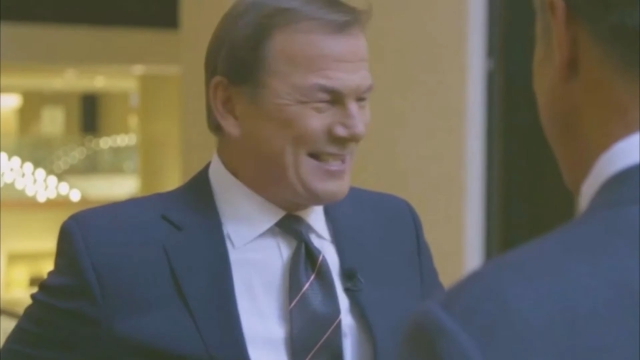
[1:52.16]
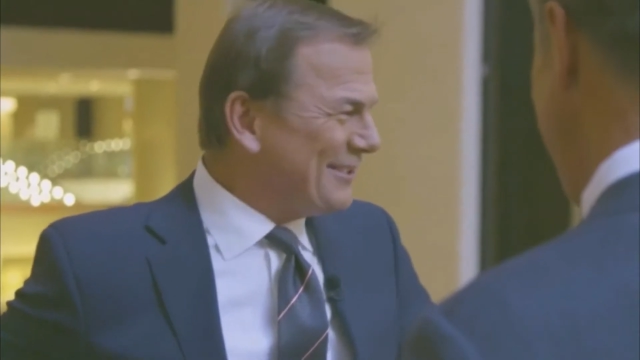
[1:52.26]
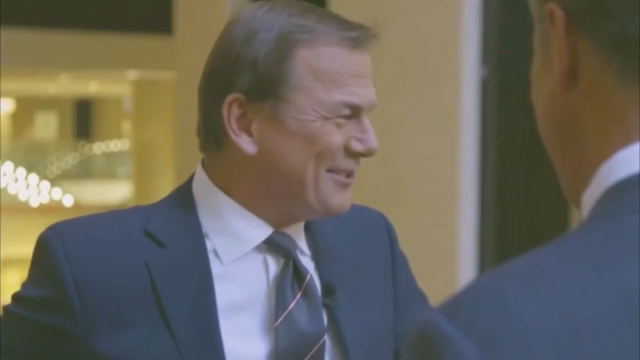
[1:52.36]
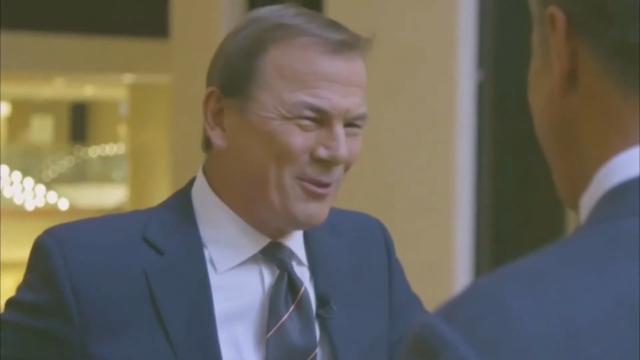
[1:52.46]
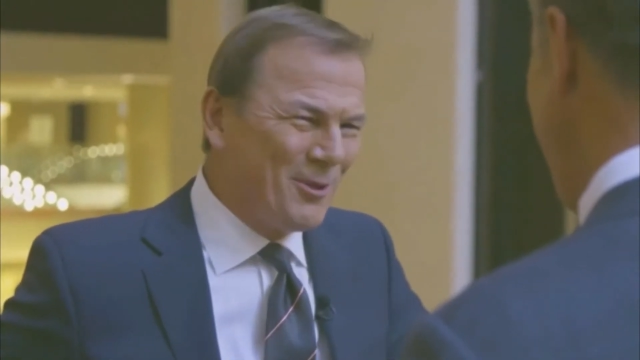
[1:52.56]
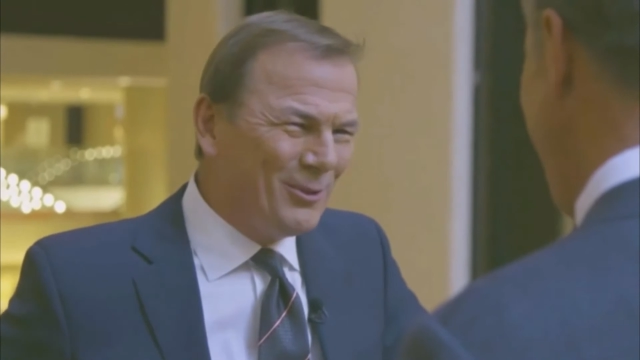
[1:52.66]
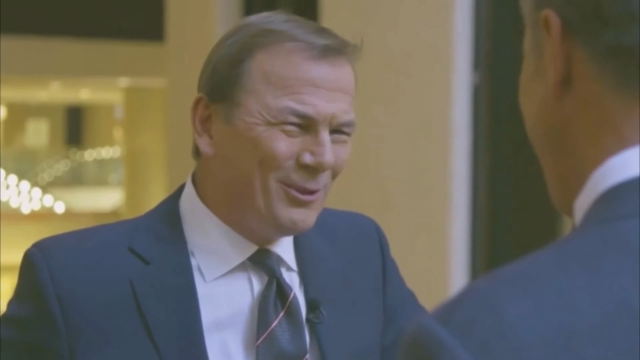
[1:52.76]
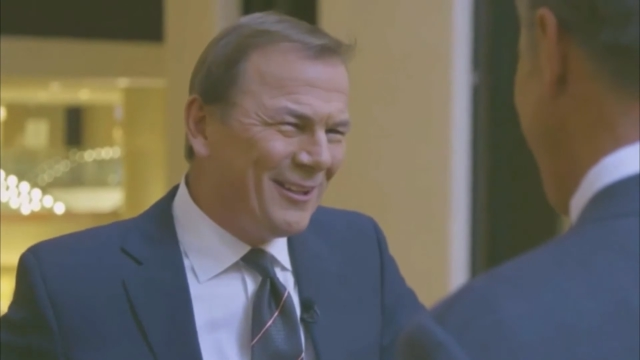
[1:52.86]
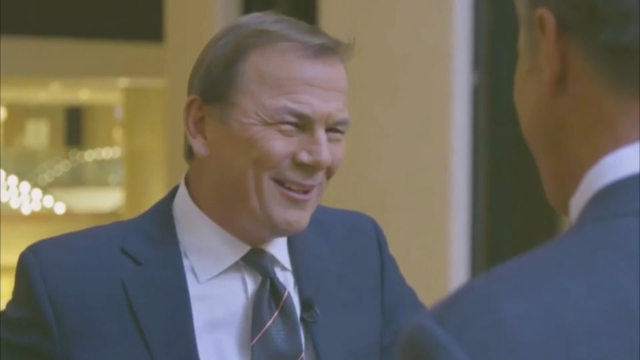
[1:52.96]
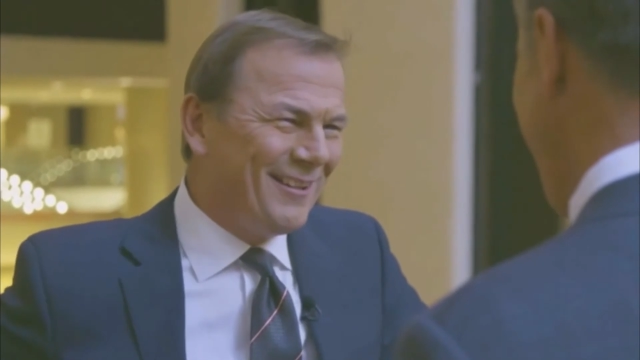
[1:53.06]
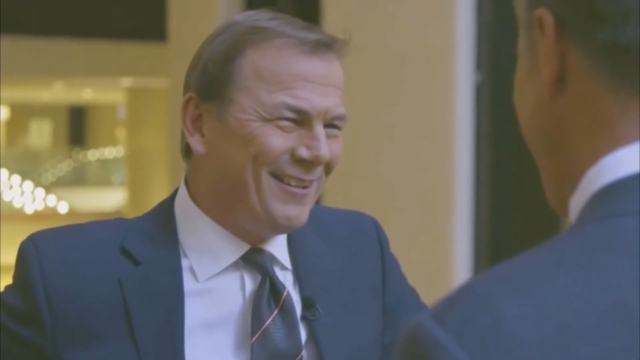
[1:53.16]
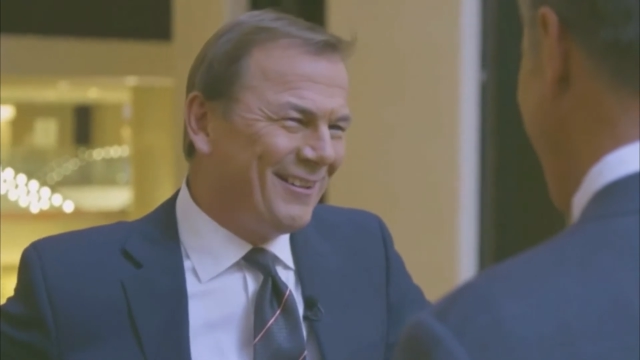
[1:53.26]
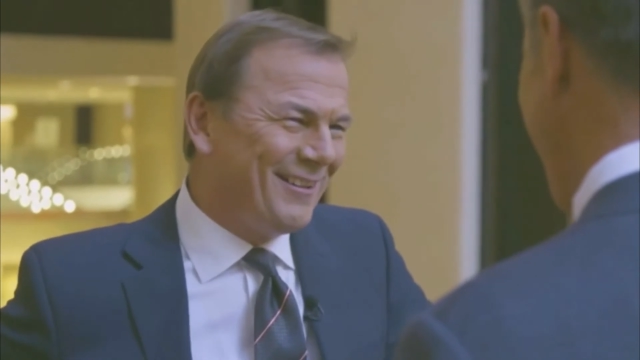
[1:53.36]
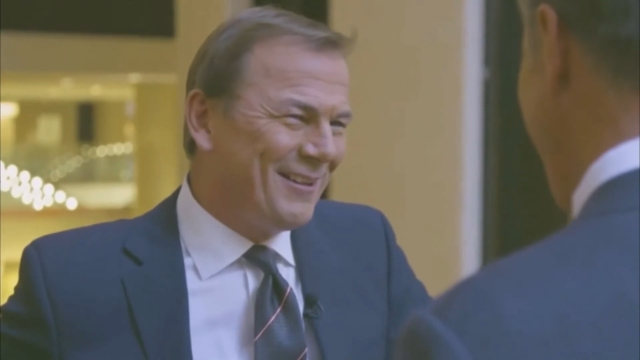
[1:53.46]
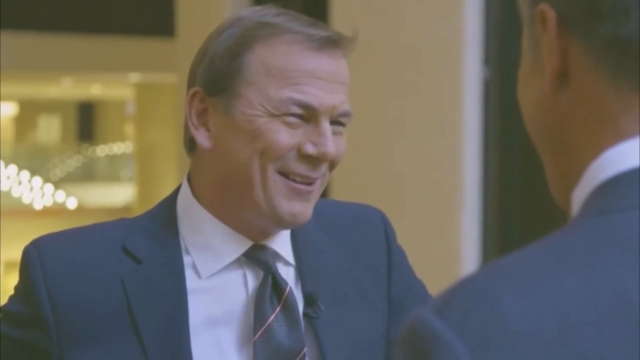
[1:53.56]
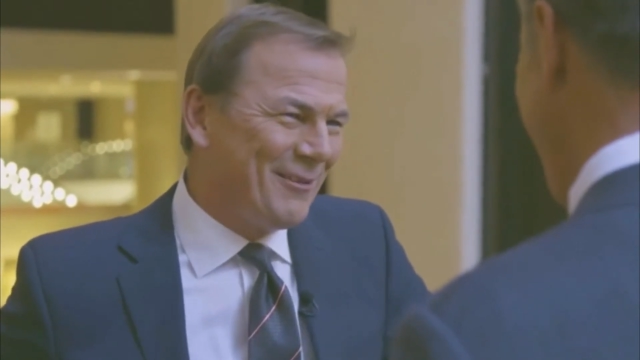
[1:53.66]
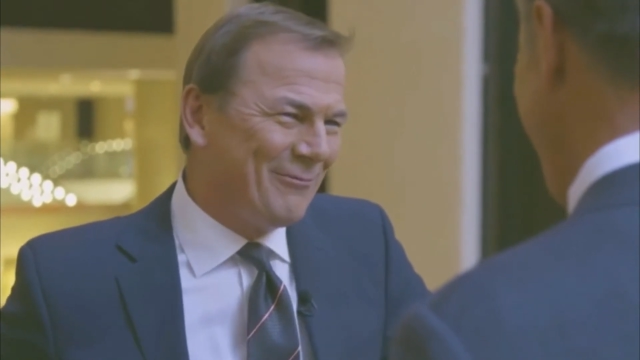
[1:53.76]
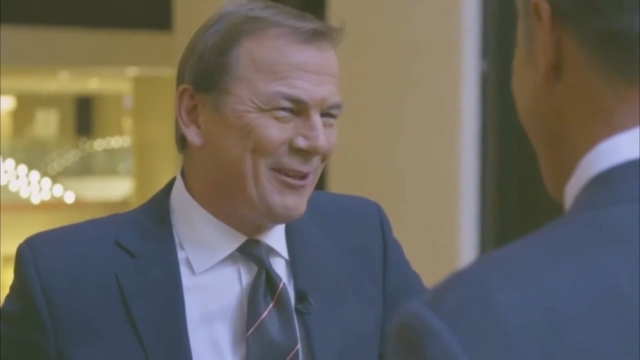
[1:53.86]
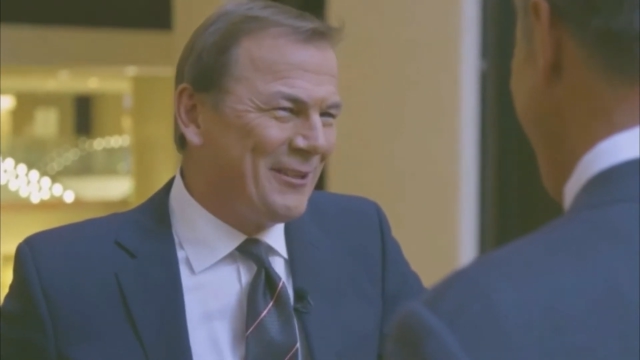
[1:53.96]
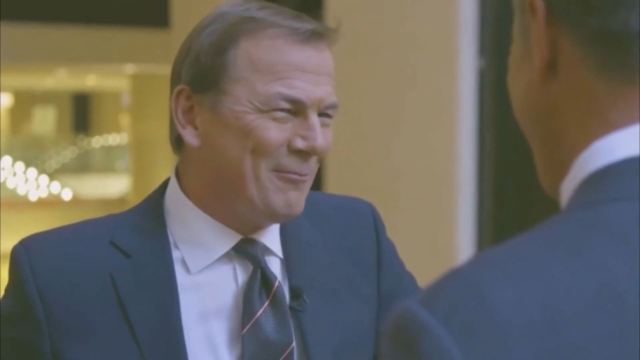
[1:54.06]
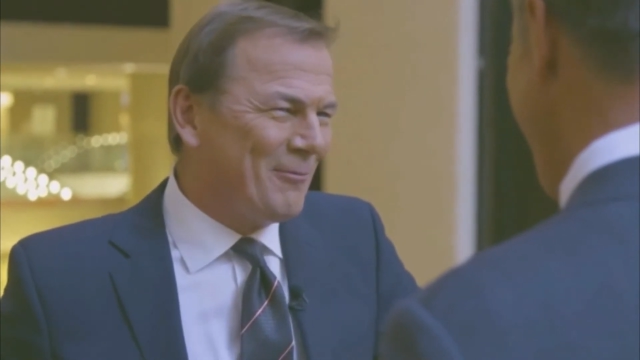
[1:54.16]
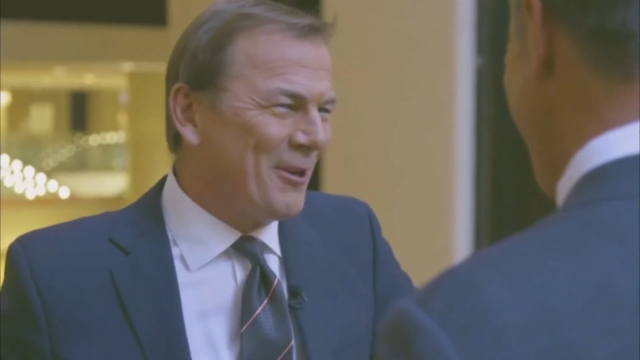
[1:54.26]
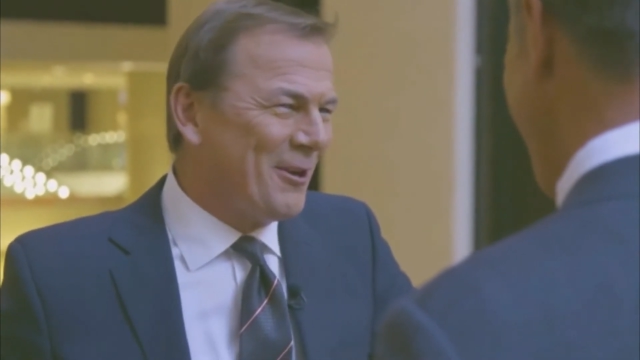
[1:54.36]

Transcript: that doable? I find that one